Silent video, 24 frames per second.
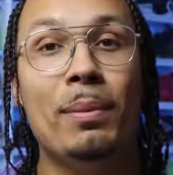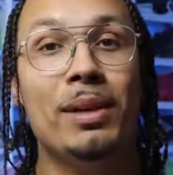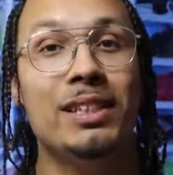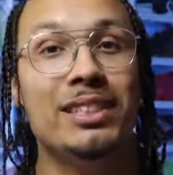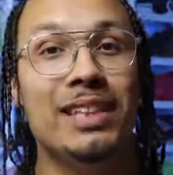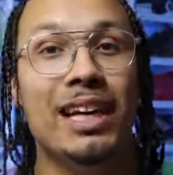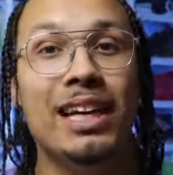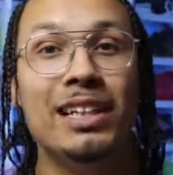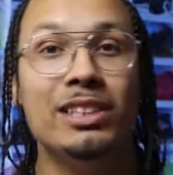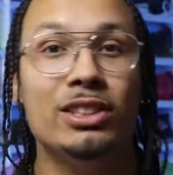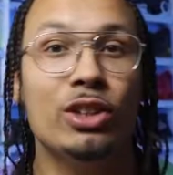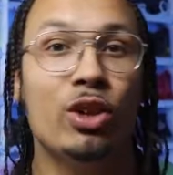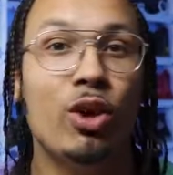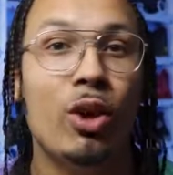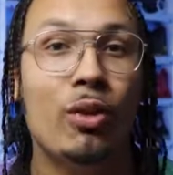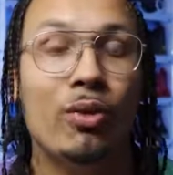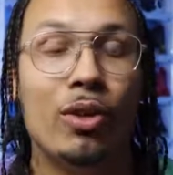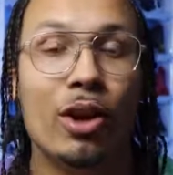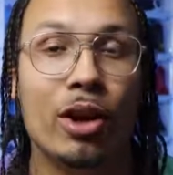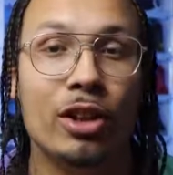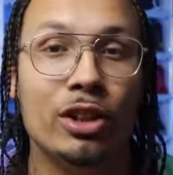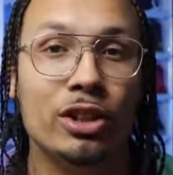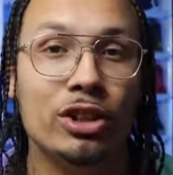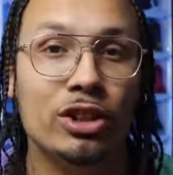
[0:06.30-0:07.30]
I'm excited to go
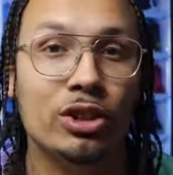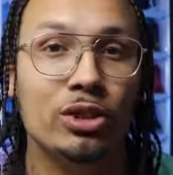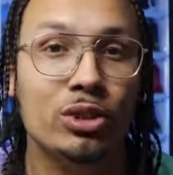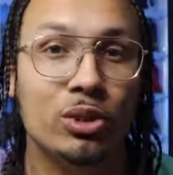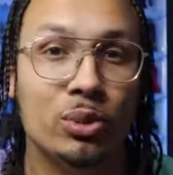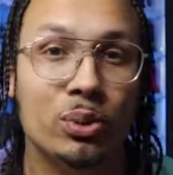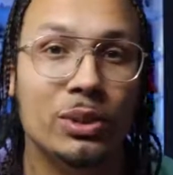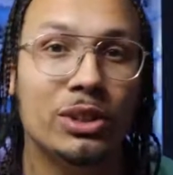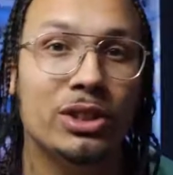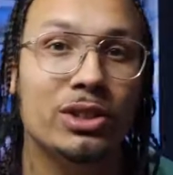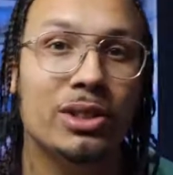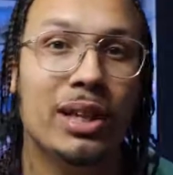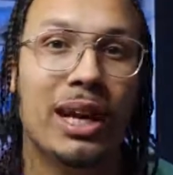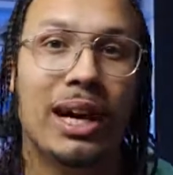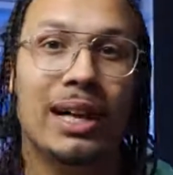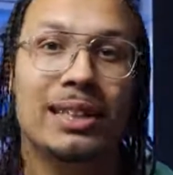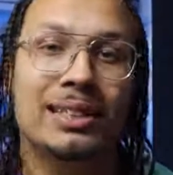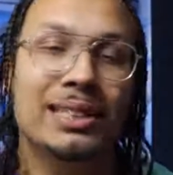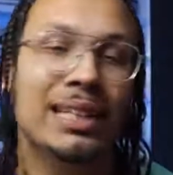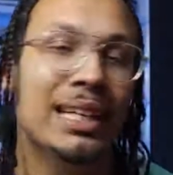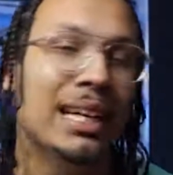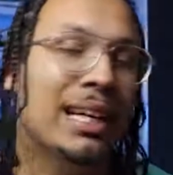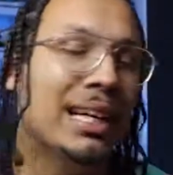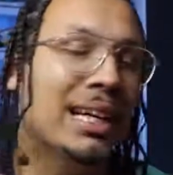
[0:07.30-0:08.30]
over all the shoes with you
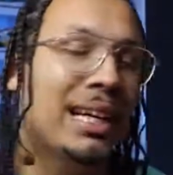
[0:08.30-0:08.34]
guys,